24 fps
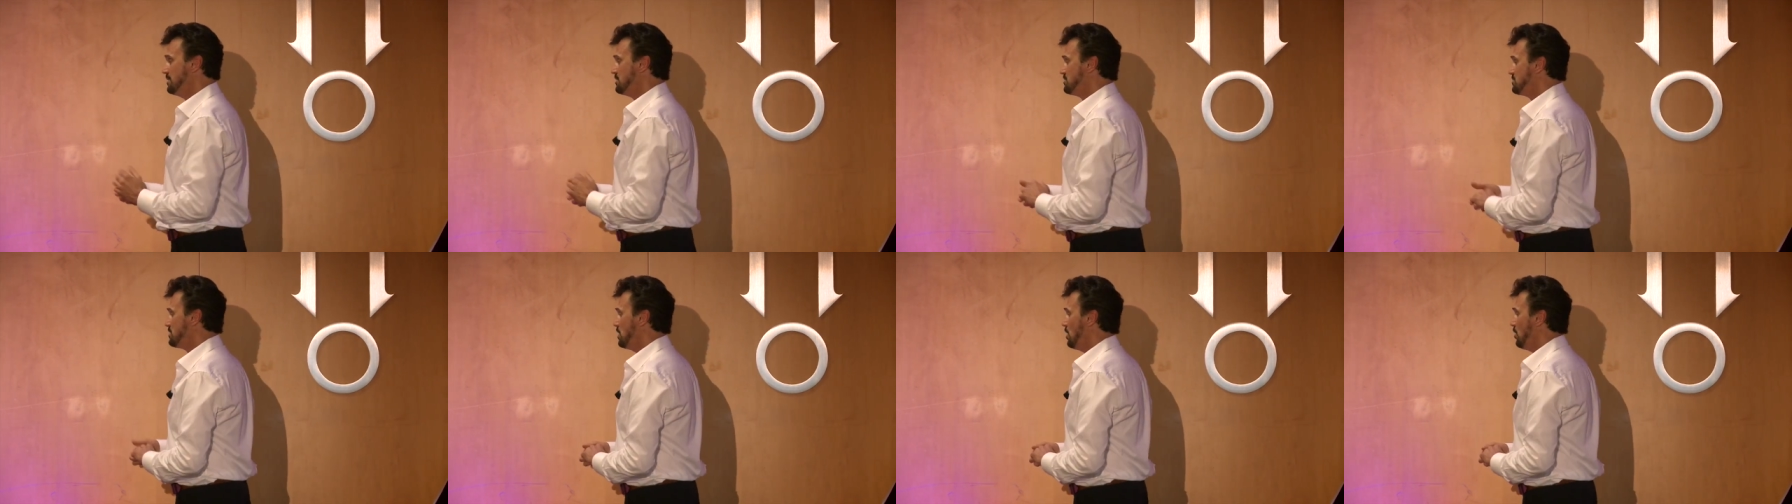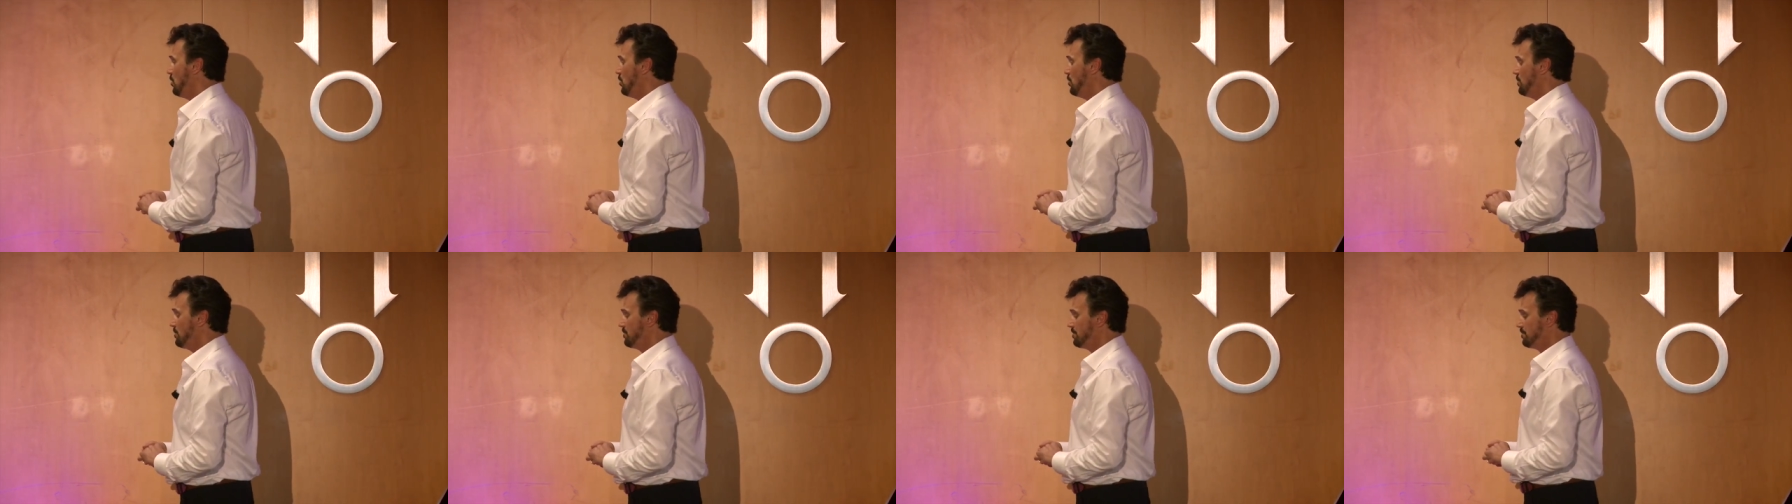
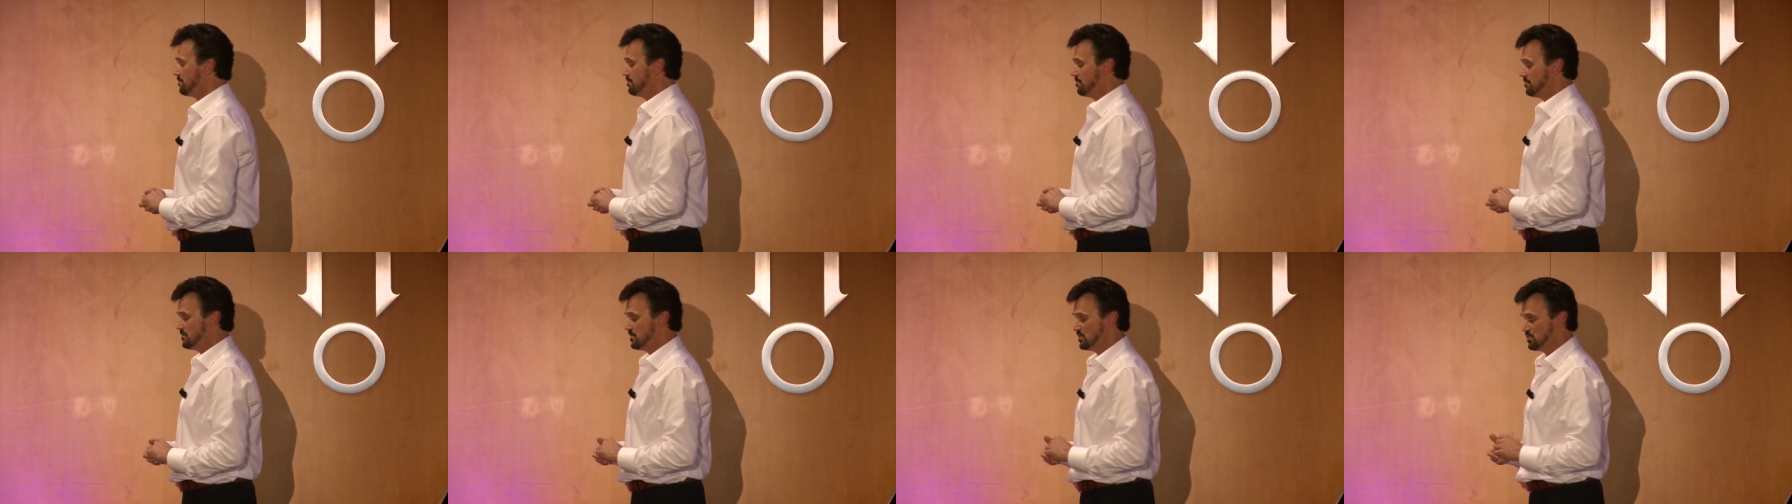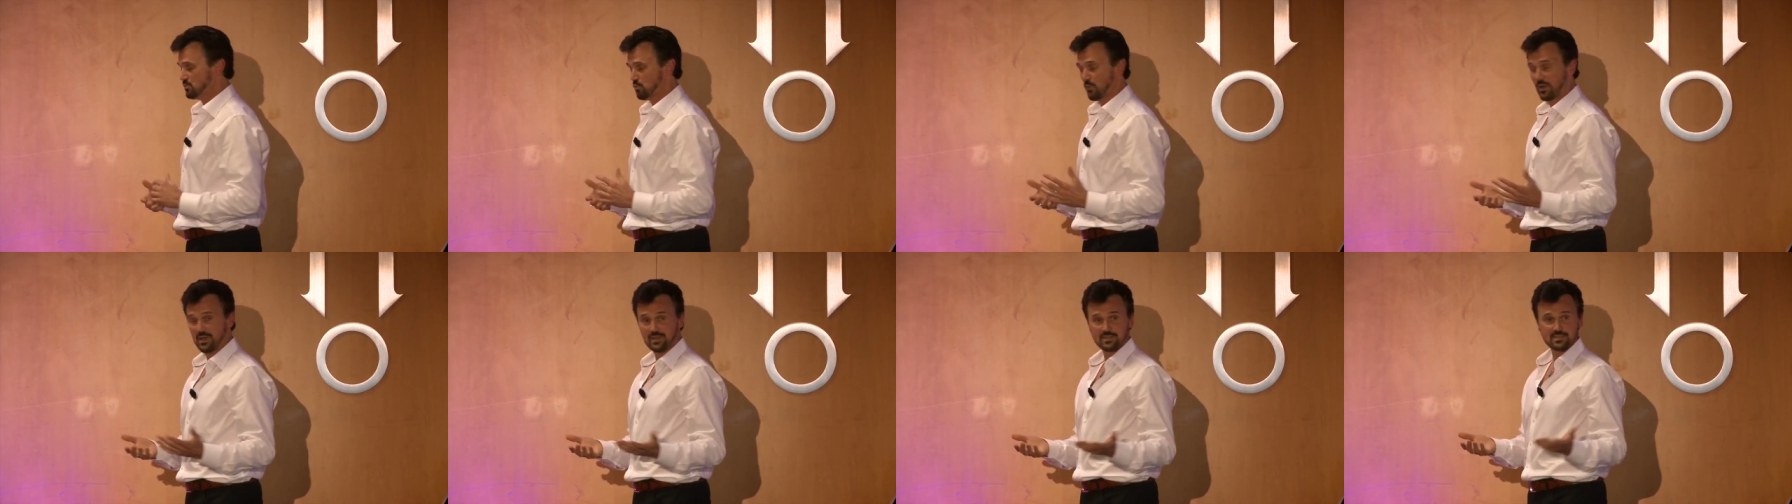So the
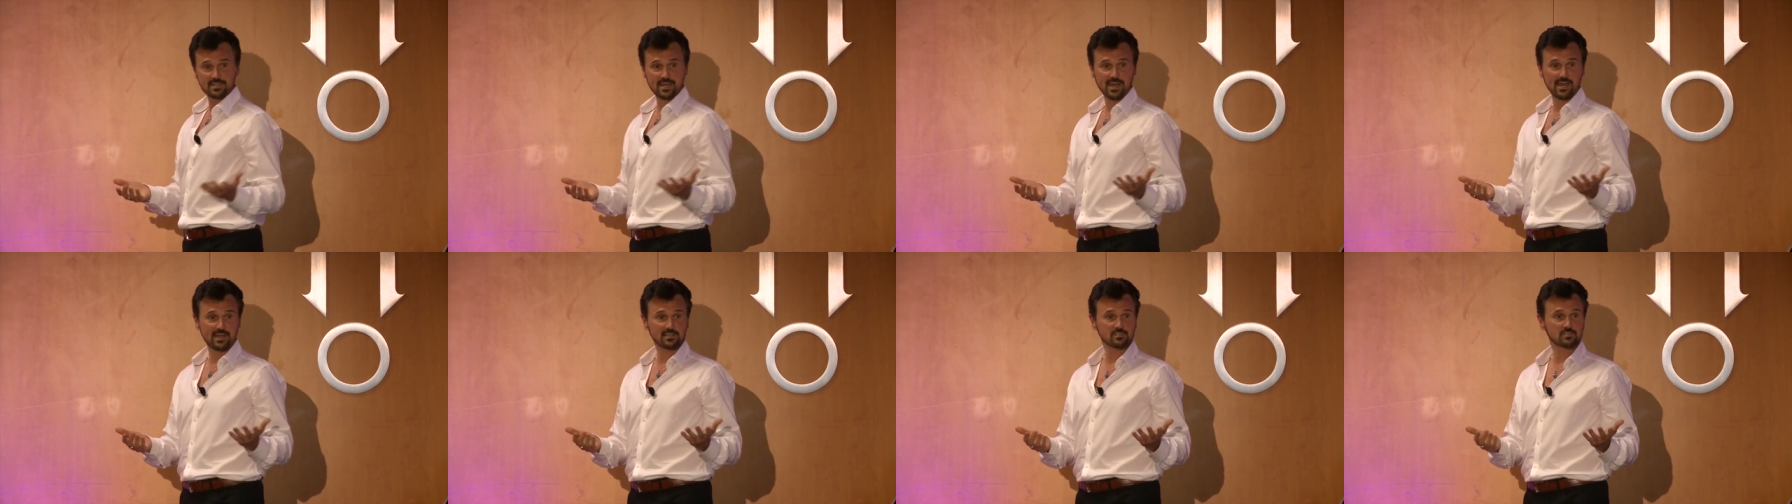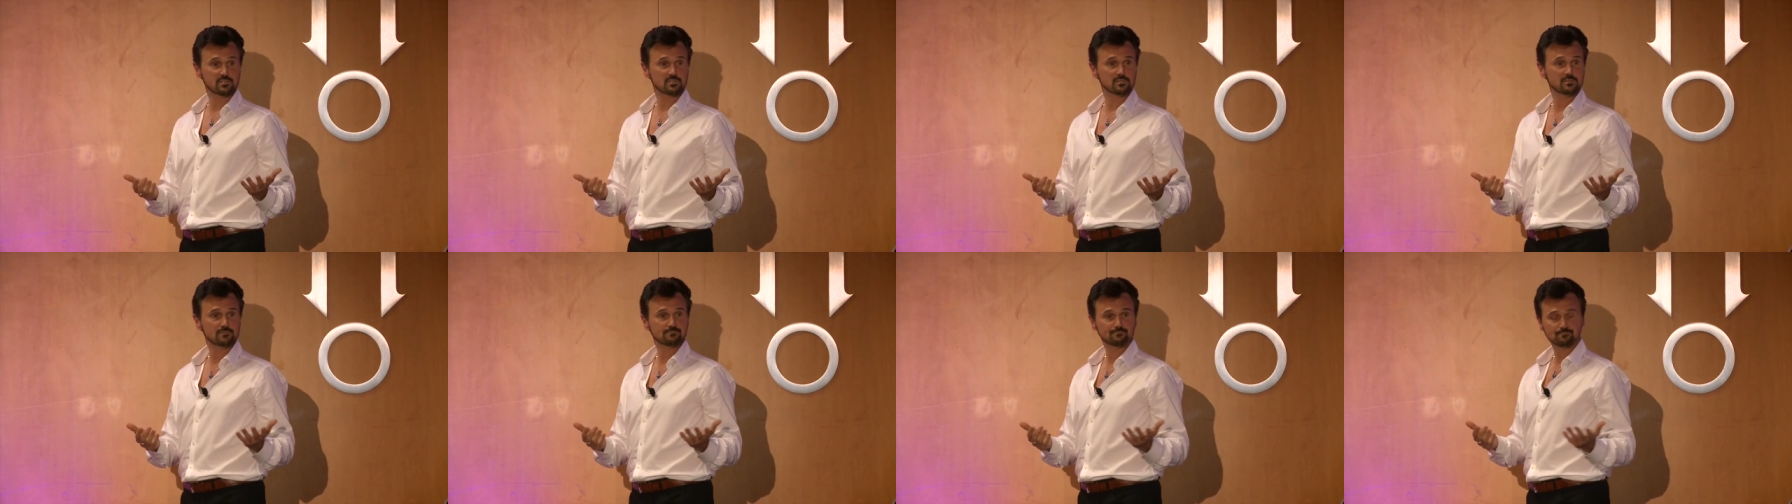sway
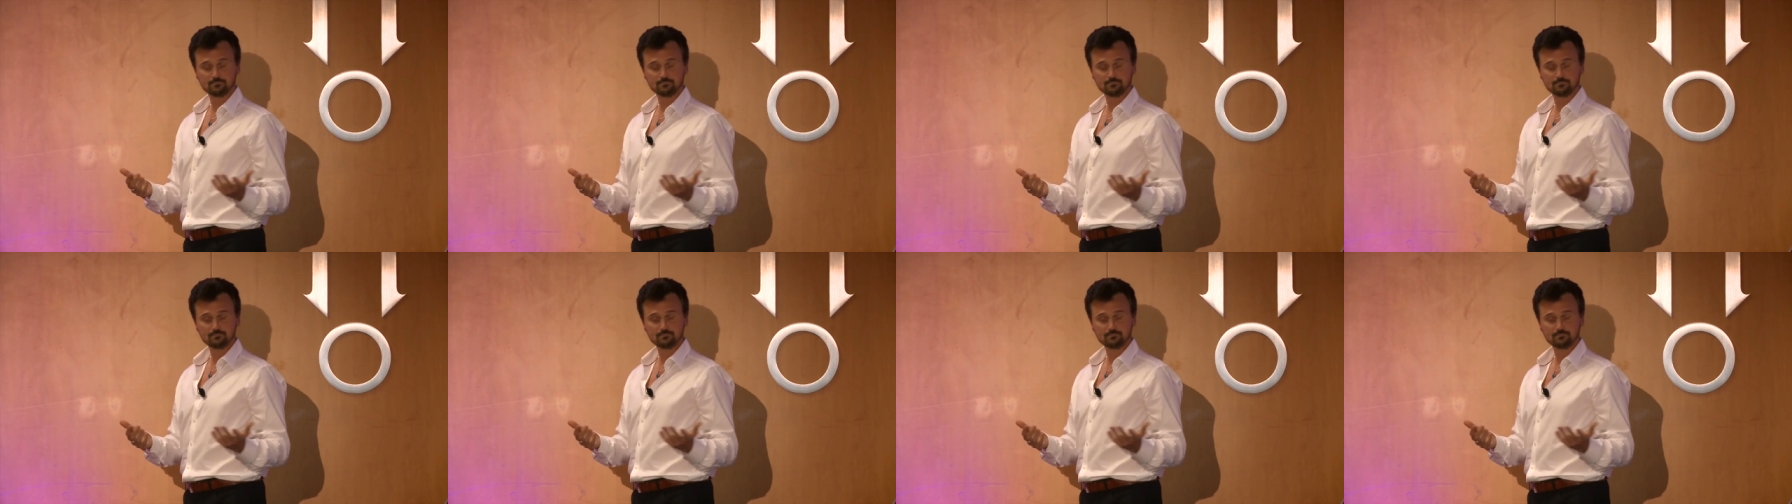test,